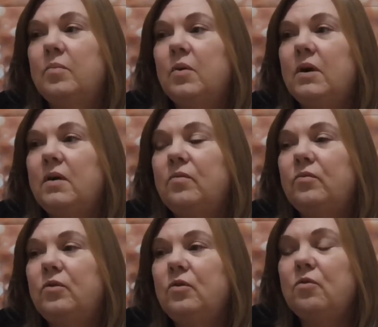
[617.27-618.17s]
buy a
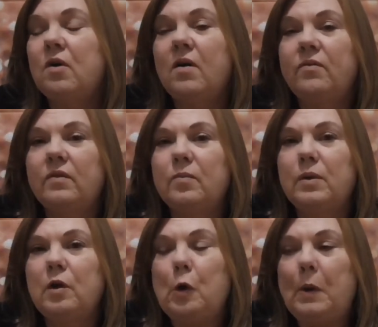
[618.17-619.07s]
few craft
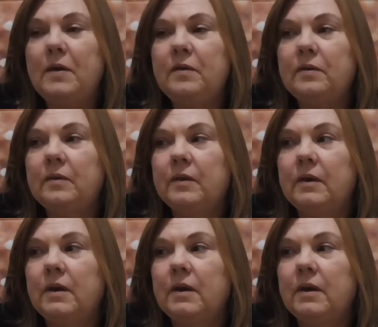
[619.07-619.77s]
supplies